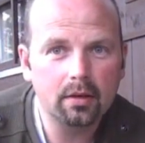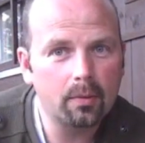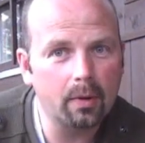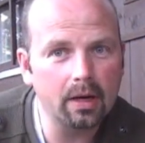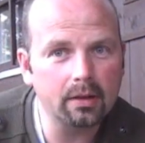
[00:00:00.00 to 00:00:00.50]

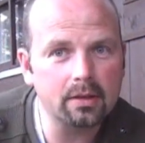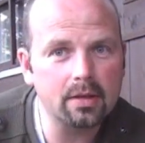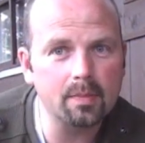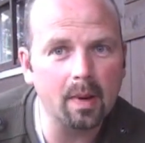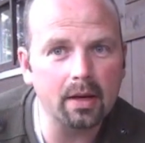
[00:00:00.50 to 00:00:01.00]
Right, this
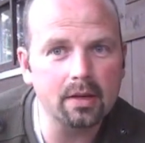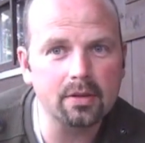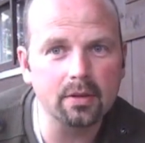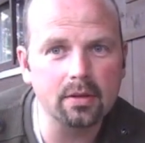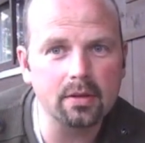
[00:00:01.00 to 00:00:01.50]
is my
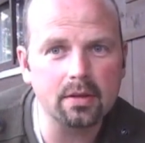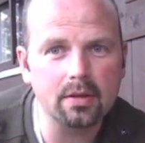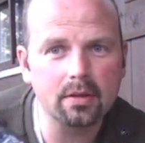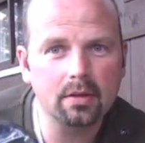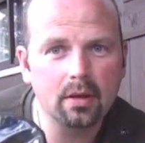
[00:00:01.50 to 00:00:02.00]
son's
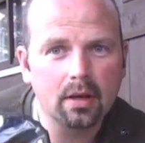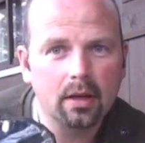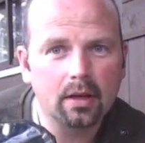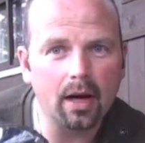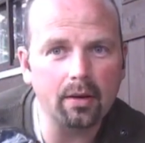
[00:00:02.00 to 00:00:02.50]

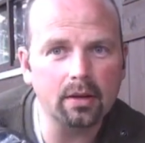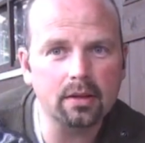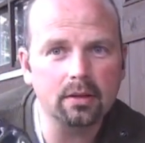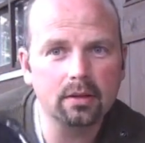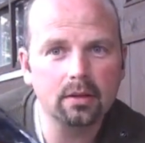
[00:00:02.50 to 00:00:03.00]

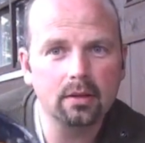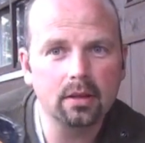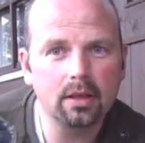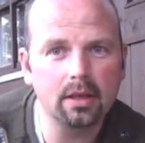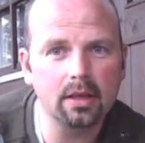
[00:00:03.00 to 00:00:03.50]
Garrett
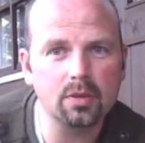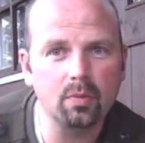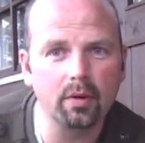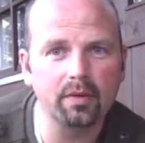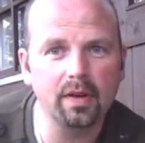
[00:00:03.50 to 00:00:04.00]
Ace
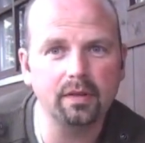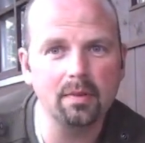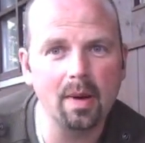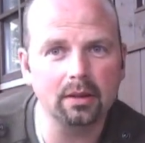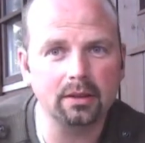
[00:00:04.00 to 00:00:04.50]
150
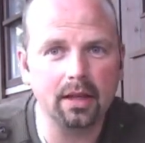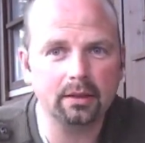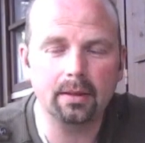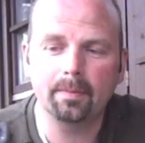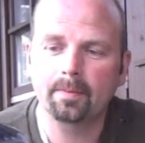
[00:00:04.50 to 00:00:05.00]
metal
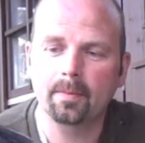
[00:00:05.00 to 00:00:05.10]
detector.